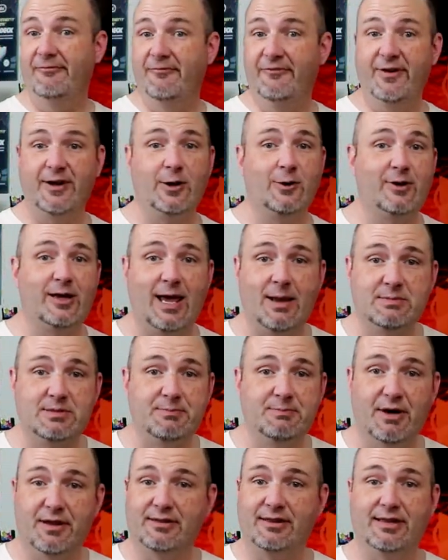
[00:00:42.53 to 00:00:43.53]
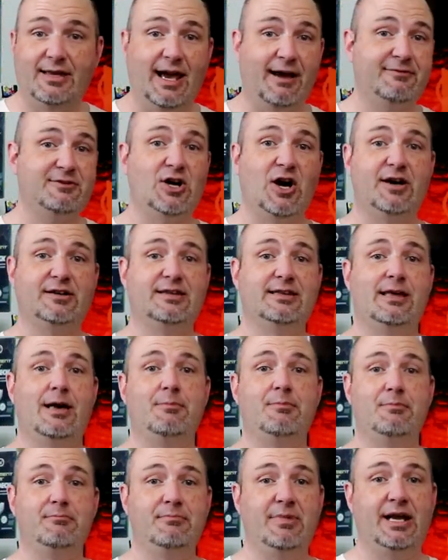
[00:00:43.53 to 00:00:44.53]
Video Games Monthly. I've talked to
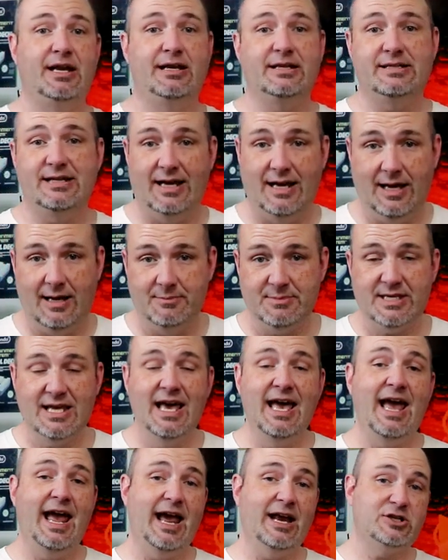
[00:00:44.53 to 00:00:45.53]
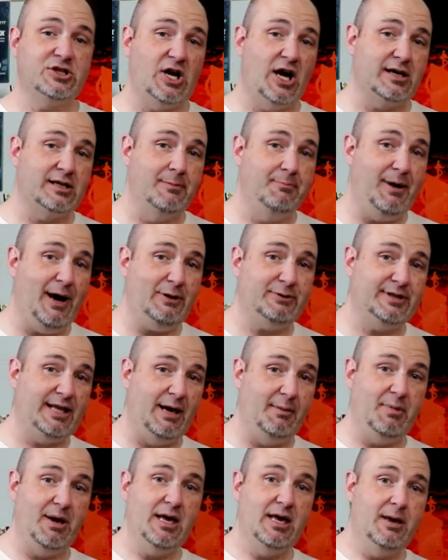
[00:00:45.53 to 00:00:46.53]
them many times and talked about
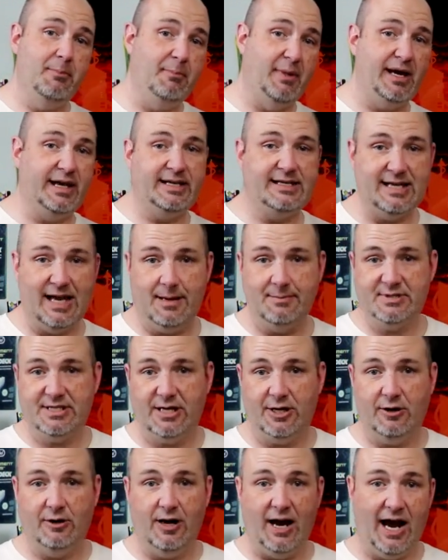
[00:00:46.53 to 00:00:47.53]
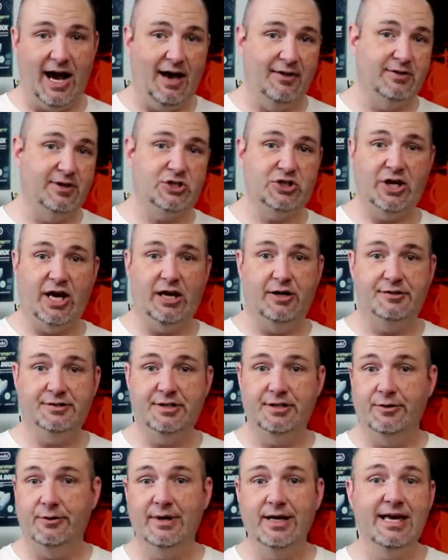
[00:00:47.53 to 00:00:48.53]
them many times here on the channel
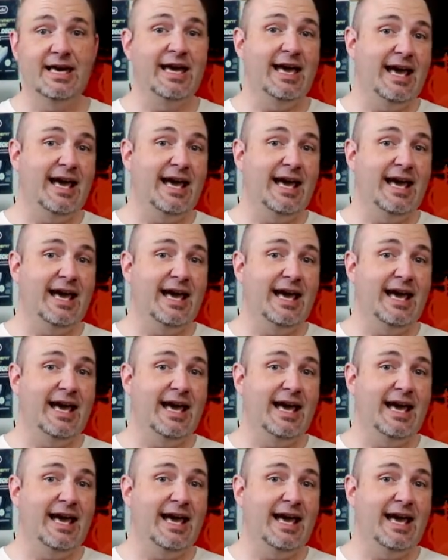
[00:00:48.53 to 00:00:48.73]
too.